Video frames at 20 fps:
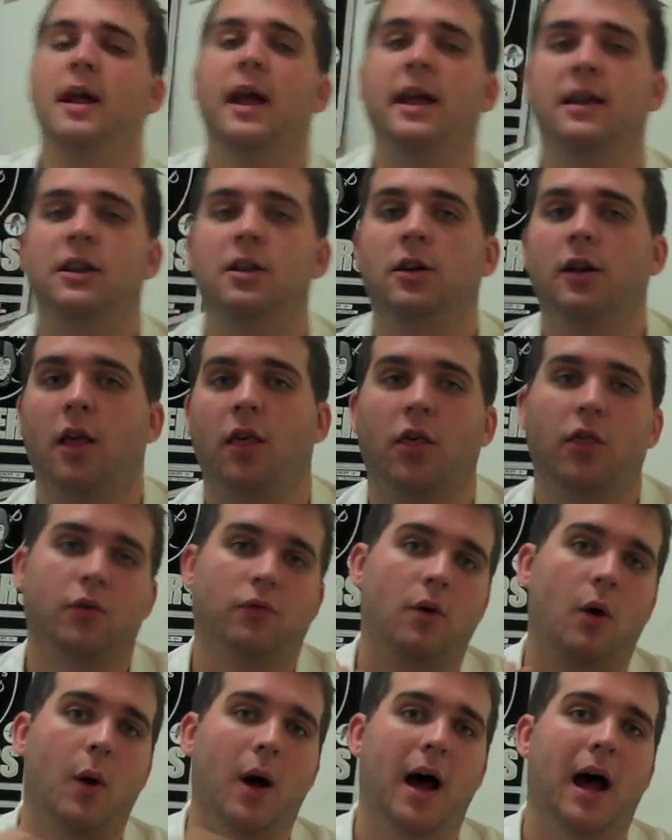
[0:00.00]
and you're going to
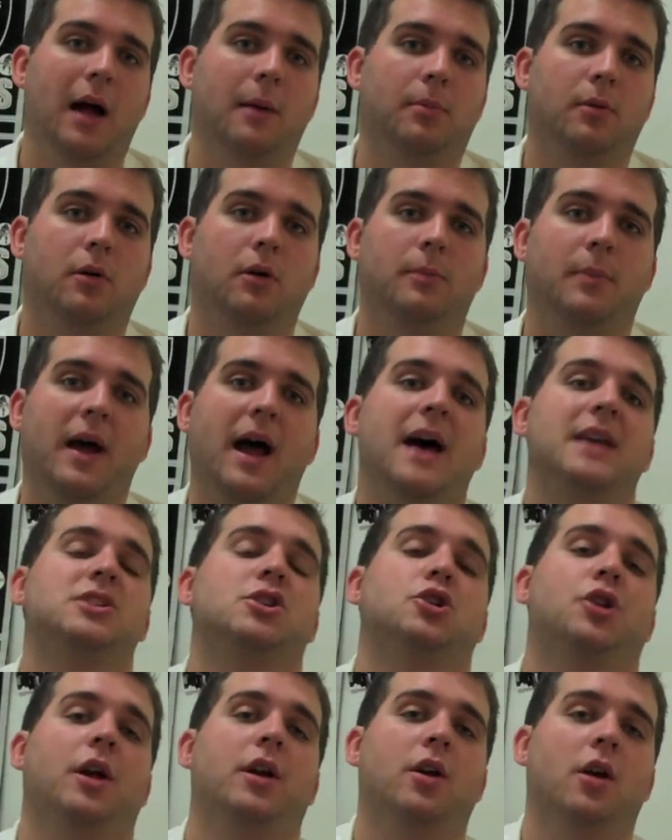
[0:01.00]
throw a high bullet pass,
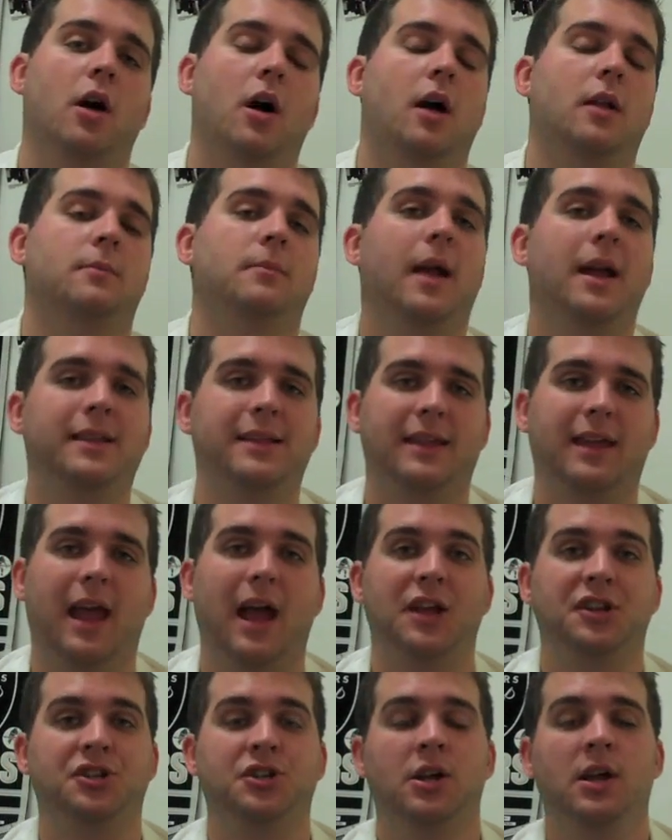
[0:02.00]
click on, make the
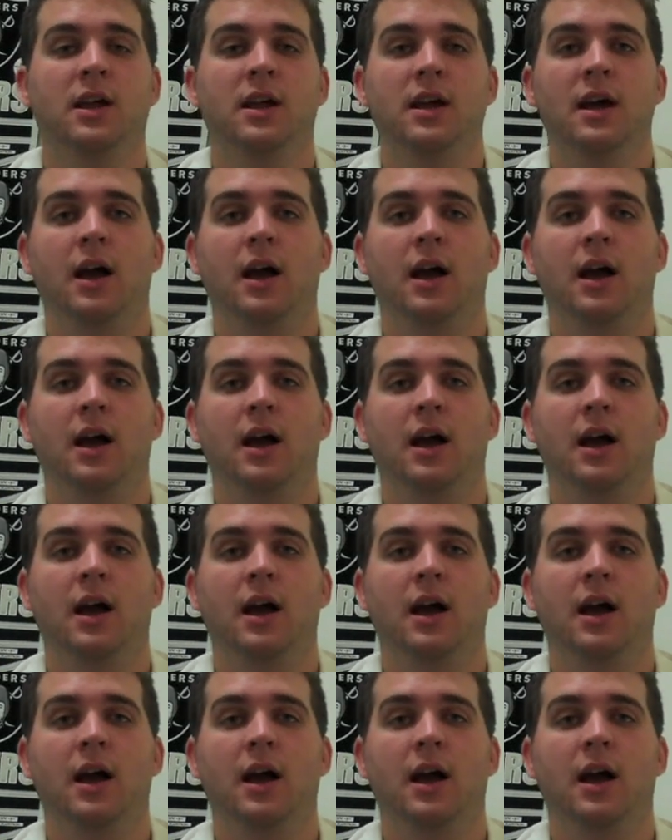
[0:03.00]
catch.